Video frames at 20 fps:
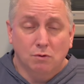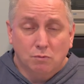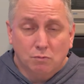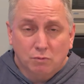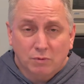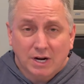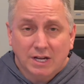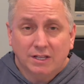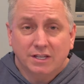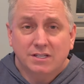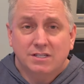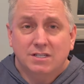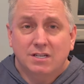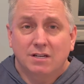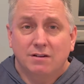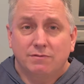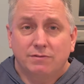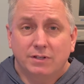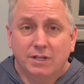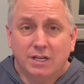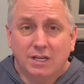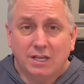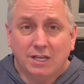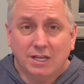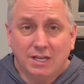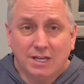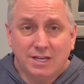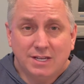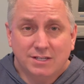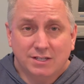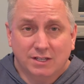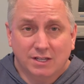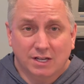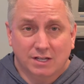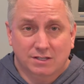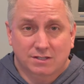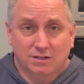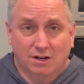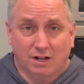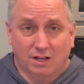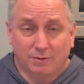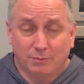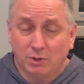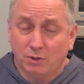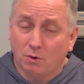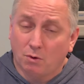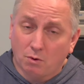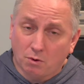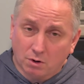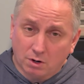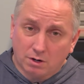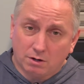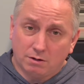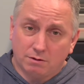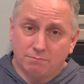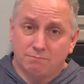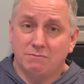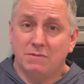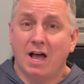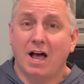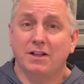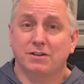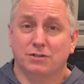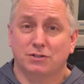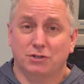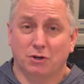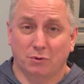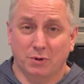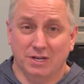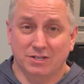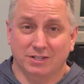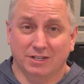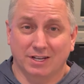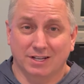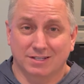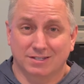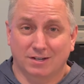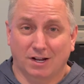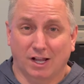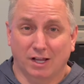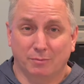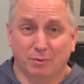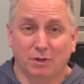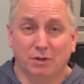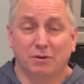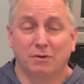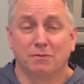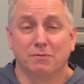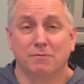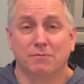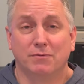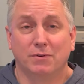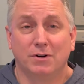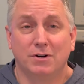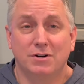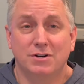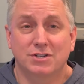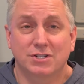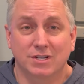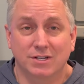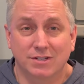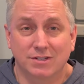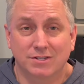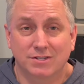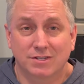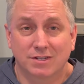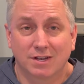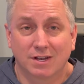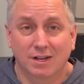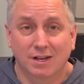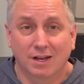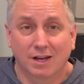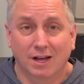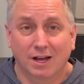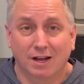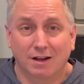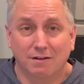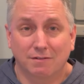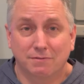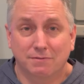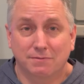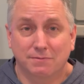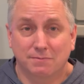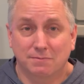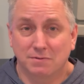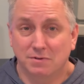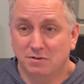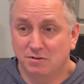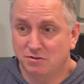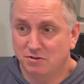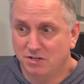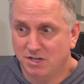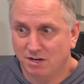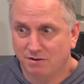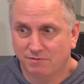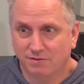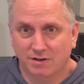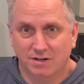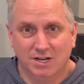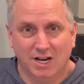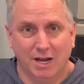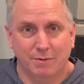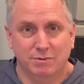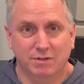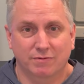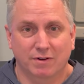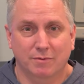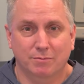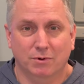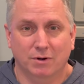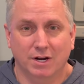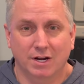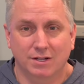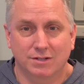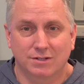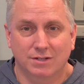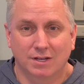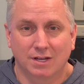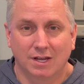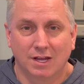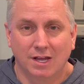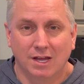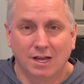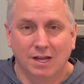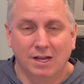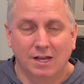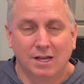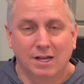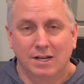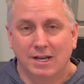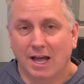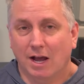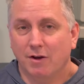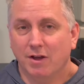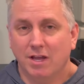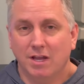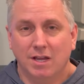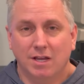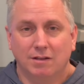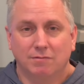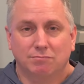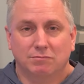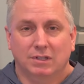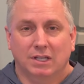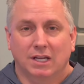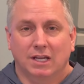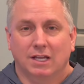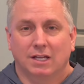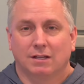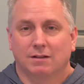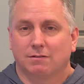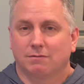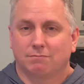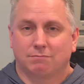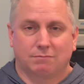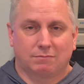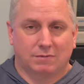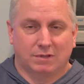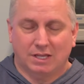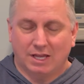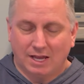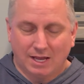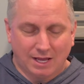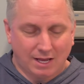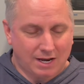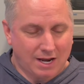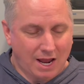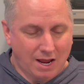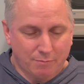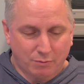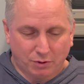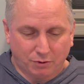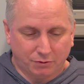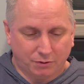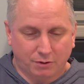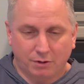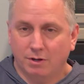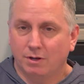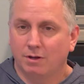relatively easily installable or not so easily installable versions of different types of upgrades. Now, they enabled